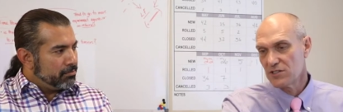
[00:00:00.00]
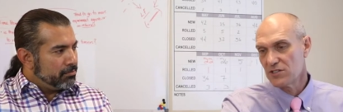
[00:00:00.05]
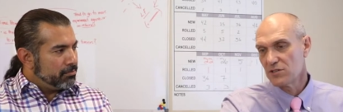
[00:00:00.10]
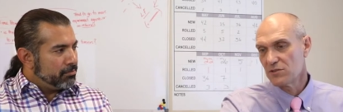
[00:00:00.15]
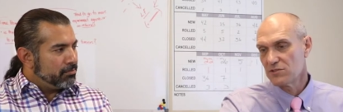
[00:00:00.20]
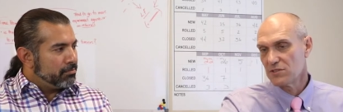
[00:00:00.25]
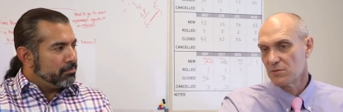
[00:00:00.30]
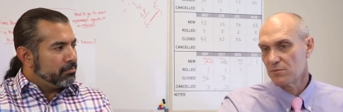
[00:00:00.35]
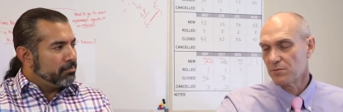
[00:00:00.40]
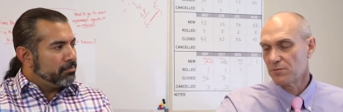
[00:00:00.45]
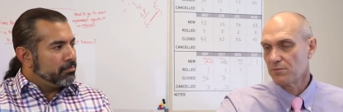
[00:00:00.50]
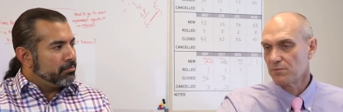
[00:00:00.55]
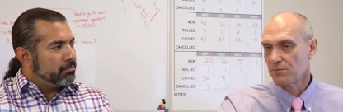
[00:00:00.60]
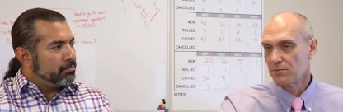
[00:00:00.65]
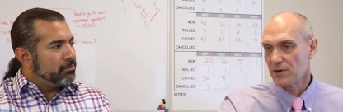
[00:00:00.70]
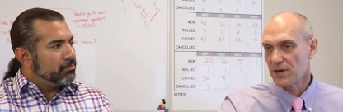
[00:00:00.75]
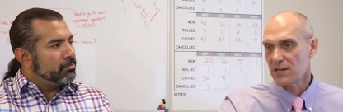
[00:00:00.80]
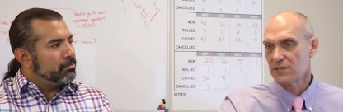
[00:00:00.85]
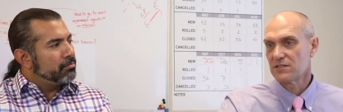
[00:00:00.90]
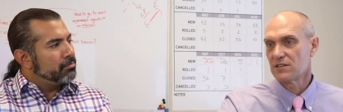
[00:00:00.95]
Speaker 1: and she was in the
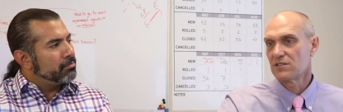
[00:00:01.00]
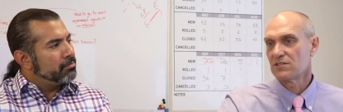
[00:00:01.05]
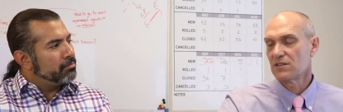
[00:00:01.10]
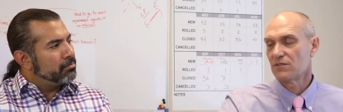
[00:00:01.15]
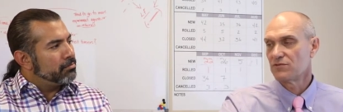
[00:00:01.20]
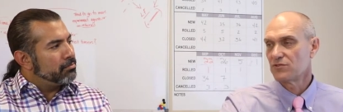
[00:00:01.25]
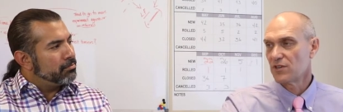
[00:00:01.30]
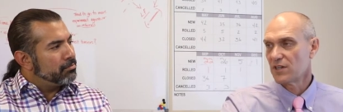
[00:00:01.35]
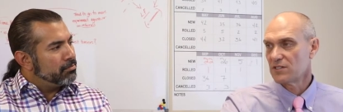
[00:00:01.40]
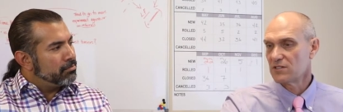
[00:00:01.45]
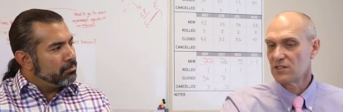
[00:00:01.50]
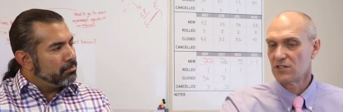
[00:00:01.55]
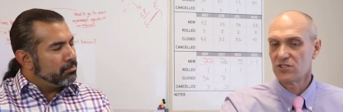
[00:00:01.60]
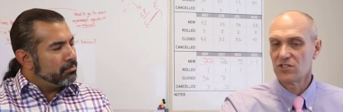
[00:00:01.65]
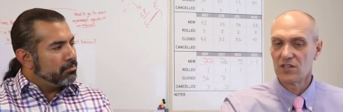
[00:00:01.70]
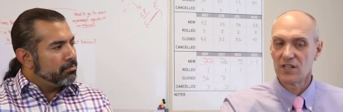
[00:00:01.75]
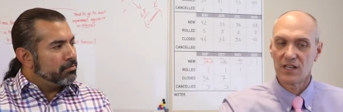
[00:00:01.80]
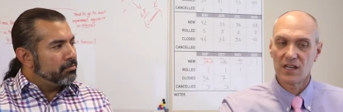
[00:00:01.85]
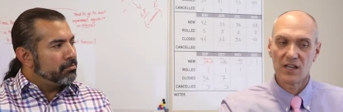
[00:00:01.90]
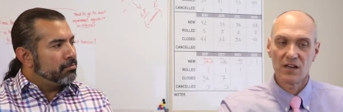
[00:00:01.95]
process of
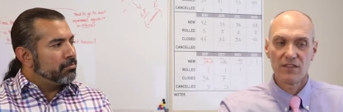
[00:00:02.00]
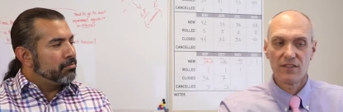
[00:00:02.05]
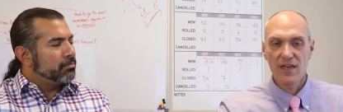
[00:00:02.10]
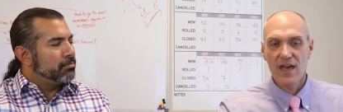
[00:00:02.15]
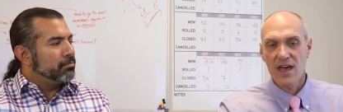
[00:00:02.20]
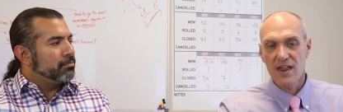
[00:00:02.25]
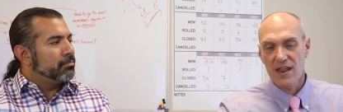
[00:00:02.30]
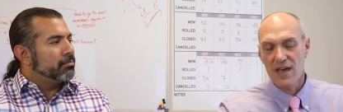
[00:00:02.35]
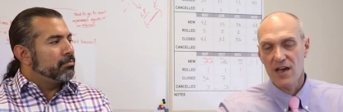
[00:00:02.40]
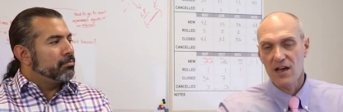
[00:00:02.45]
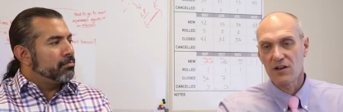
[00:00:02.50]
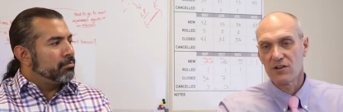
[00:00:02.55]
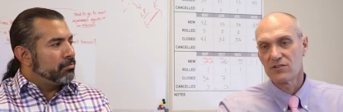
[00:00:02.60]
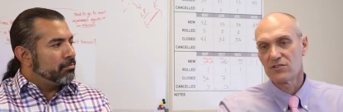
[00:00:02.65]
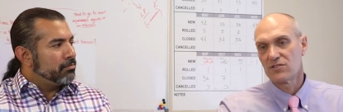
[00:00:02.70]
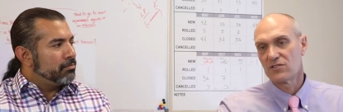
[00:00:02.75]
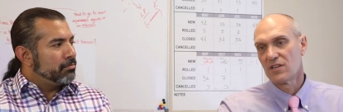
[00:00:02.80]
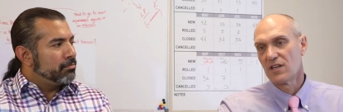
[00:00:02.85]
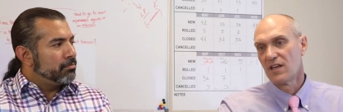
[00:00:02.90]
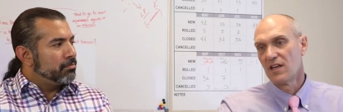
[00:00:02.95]
transitioning out of that
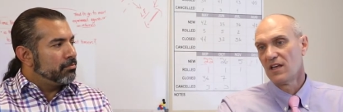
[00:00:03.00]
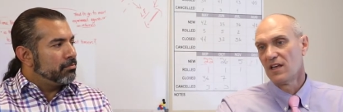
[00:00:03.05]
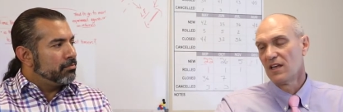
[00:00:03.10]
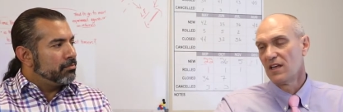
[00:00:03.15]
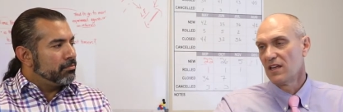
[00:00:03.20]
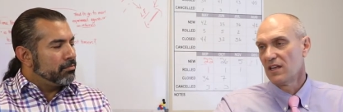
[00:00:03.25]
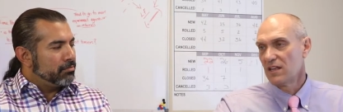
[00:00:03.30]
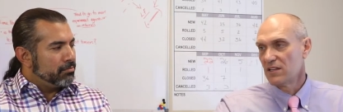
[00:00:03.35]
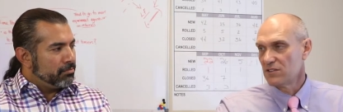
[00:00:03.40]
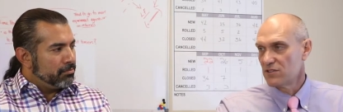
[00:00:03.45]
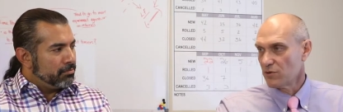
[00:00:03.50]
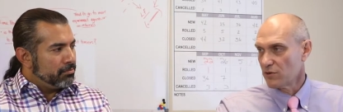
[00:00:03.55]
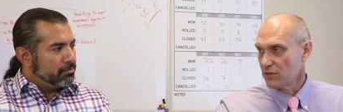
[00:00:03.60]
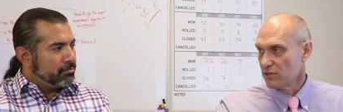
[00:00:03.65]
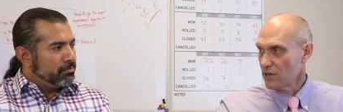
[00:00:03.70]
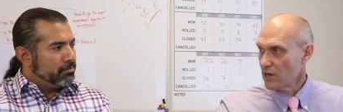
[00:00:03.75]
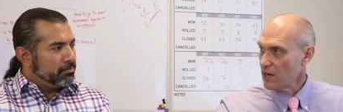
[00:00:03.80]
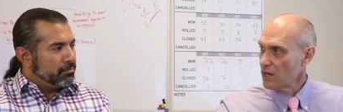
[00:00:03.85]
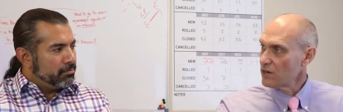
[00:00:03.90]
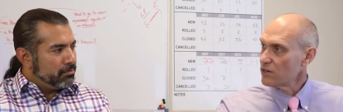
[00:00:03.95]
house into her
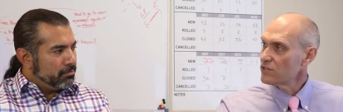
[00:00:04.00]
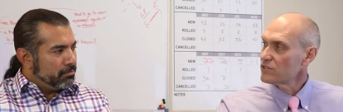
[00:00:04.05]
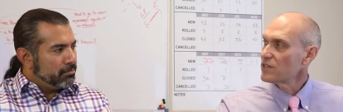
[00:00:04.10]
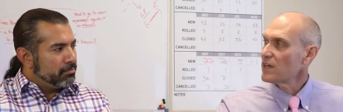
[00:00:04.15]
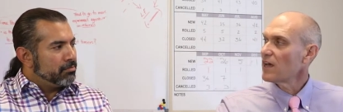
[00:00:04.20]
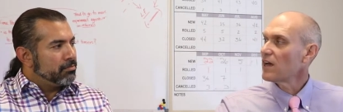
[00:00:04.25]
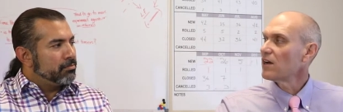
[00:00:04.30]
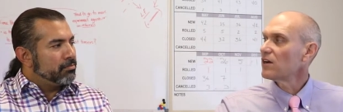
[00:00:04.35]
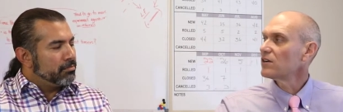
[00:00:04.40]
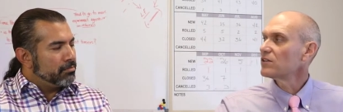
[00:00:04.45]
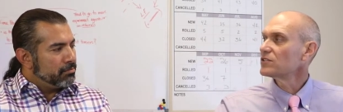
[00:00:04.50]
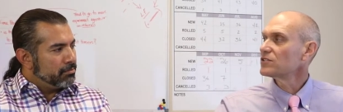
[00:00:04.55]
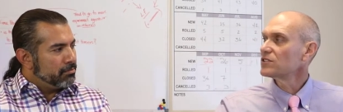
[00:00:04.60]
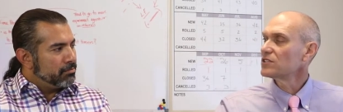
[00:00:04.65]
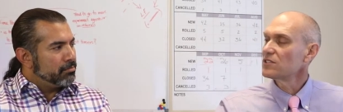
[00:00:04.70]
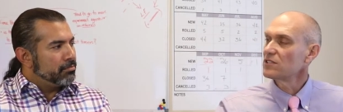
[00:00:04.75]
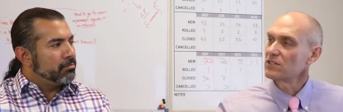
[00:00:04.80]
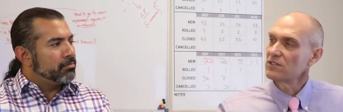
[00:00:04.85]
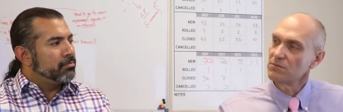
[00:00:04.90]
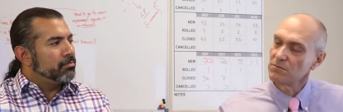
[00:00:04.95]
daughter's
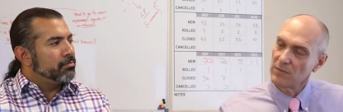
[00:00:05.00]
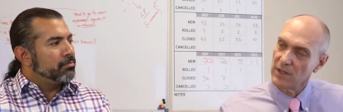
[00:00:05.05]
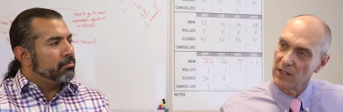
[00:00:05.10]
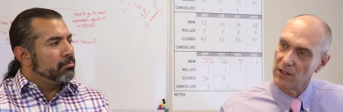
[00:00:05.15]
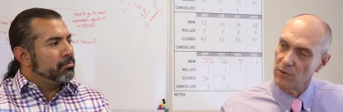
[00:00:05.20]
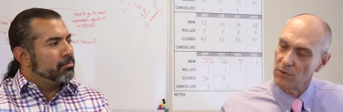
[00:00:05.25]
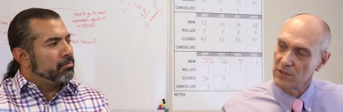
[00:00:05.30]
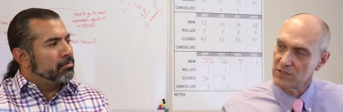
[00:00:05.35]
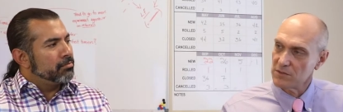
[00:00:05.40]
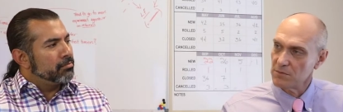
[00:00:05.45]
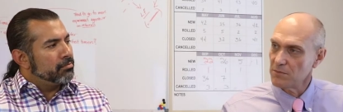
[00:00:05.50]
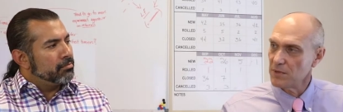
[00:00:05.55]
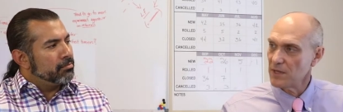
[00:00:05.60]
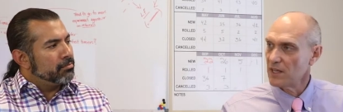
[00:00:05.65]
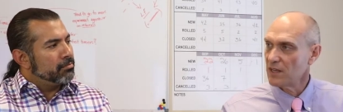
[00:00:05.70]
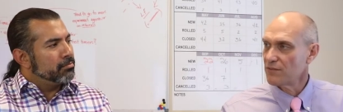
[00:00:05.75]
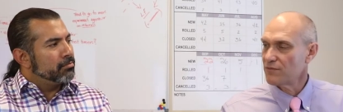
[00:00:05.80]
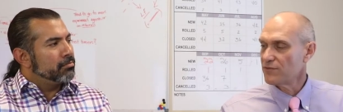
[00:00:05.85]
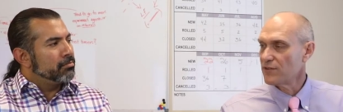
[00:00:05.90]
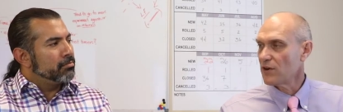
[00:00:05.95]
house, and mail wasn't
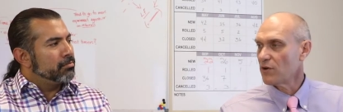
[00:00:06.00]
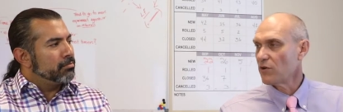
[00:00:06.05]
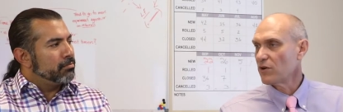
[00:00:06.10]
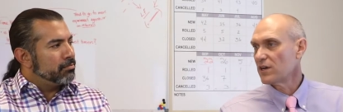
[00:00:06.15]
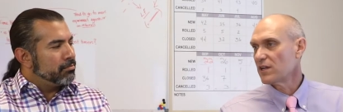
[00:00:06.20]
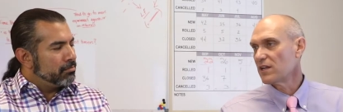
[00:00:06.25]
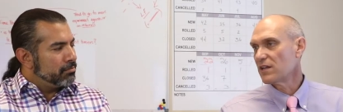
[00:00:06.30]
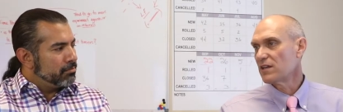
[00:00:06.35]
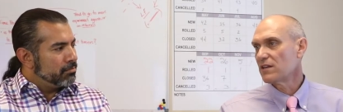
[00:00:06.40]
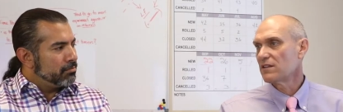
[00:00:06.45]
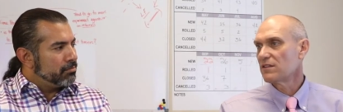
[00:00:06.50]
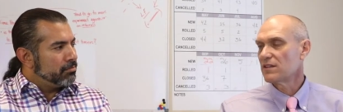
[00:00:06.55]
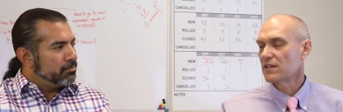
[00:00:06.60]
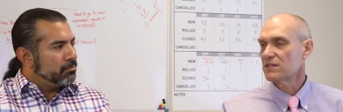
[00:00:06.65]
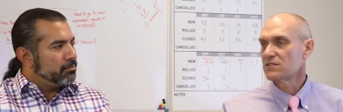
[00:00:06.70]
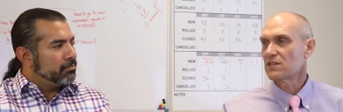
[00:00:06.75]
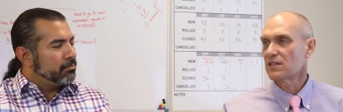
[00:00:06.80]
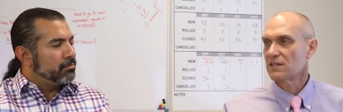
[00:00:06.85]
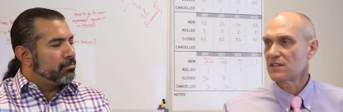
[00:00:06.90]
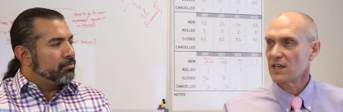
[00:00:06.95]
being forwarded and
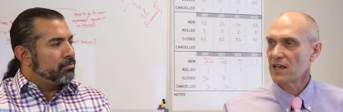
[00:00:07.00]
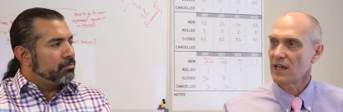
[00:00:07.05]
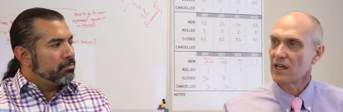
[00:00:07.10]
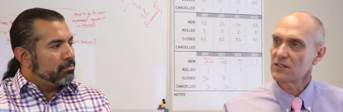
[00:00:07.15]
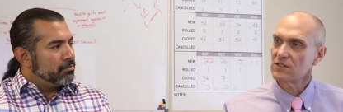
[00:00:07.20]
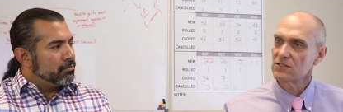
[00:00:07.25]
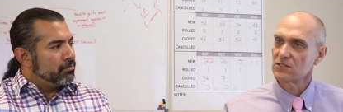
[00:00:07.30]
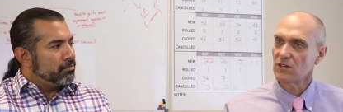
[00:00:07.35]
things like that.